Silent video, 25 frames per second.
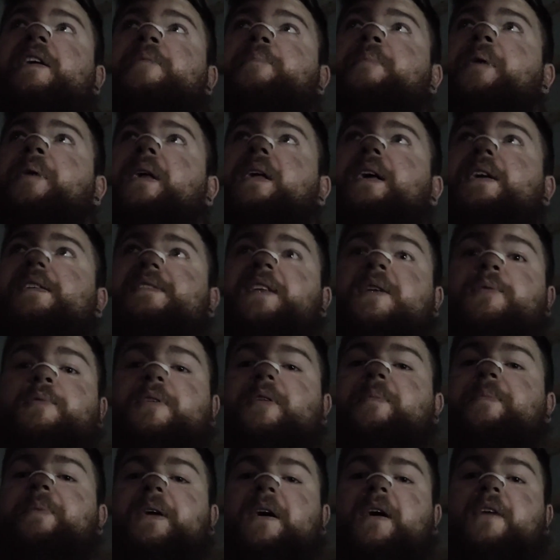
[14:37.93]
my legs didn't
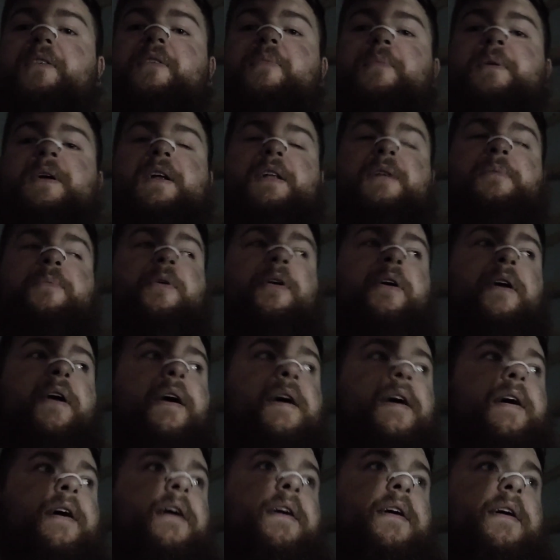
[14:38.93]
want to be under me anymore
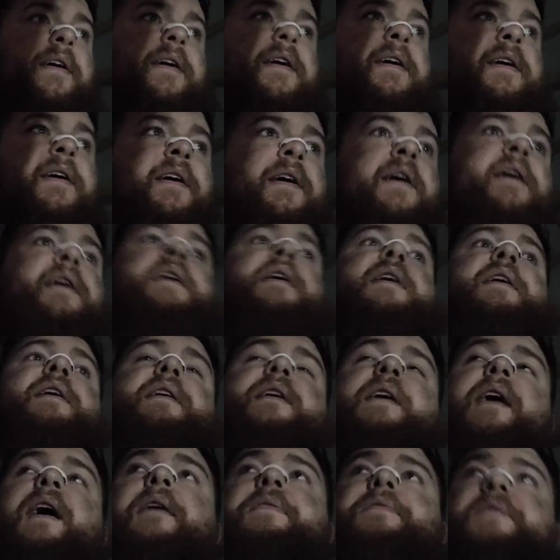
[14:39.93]

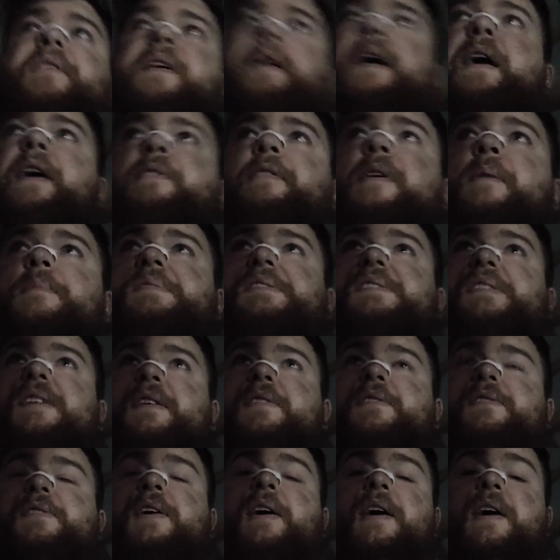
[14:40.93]
after like rep
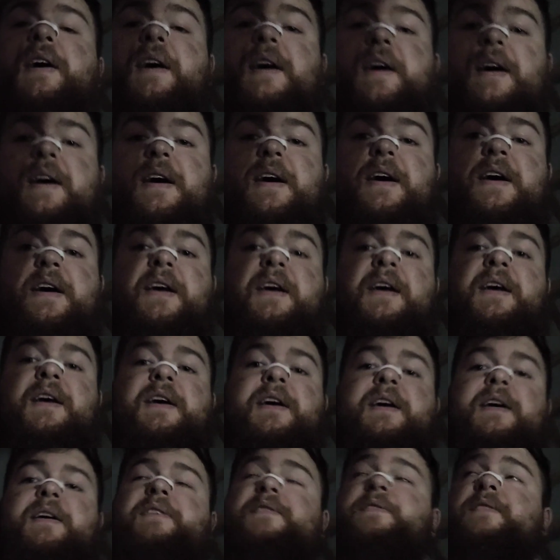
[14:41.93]
6.
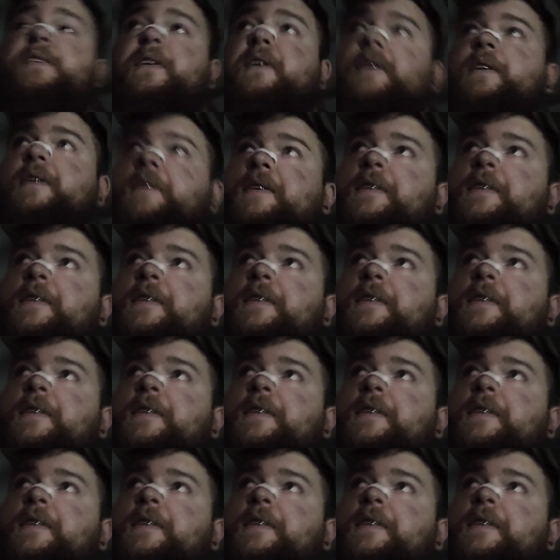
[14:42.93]
So